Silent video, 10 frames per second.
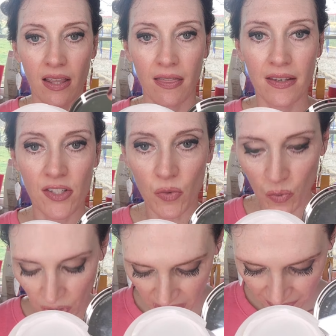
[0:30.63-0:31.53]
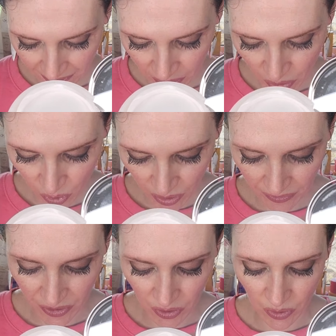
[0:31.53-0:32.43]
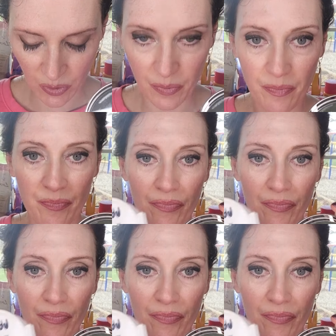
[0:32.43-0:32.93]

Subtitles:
this refill sort of dude